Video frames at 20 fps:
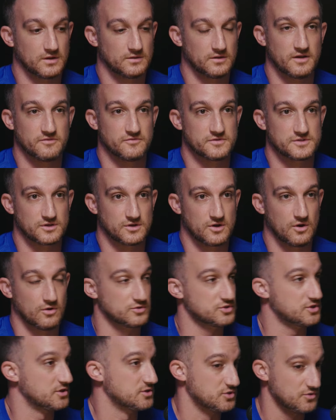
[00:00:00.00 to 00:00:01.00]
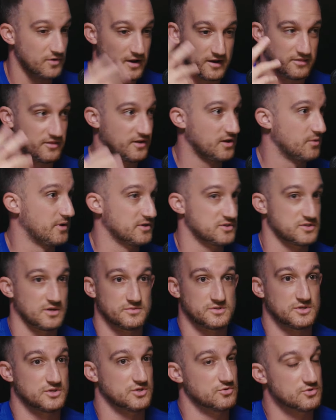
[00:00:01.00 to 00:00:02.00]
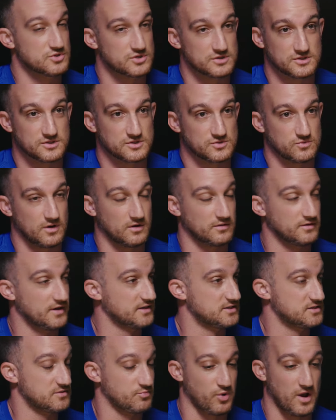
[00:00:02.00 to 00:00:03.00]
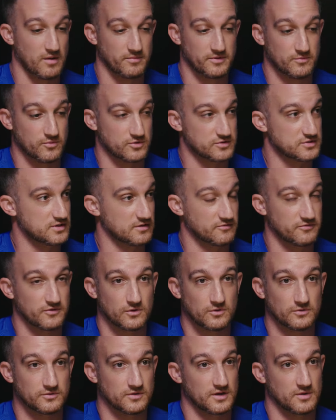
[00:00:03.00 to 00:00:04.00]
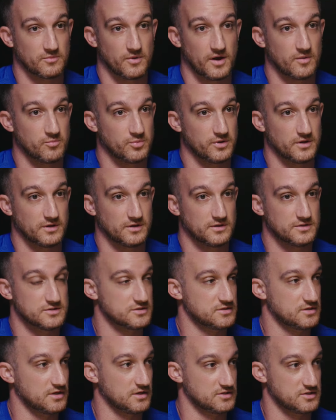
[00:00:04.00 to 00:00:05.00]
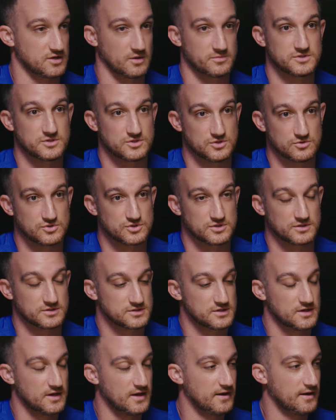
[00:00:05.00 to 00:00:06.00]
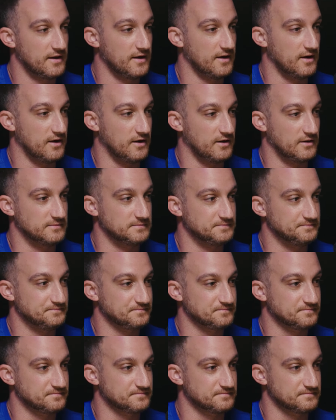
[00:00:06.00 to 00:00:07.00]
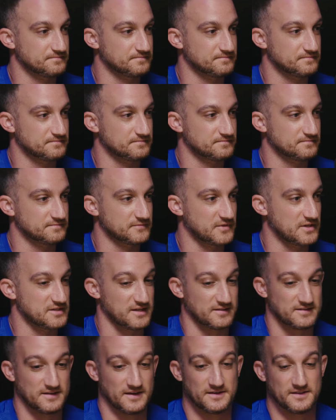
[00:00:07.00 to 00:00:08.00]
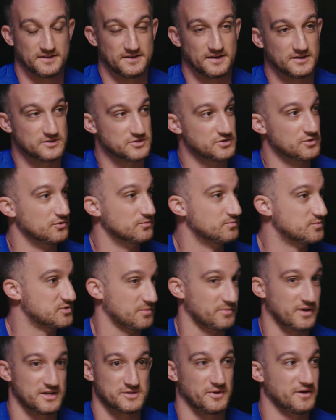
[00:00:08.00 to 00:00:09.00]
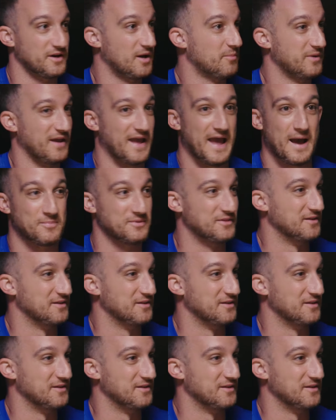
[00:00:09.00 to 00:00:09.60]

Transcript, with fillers: life as a coach because you got to think about substitutions as well. That's probably the most difficult thing, in my opinion, is, mm-hmm. is substitutions. Because um, at the end of the day, too, some guys might not be happy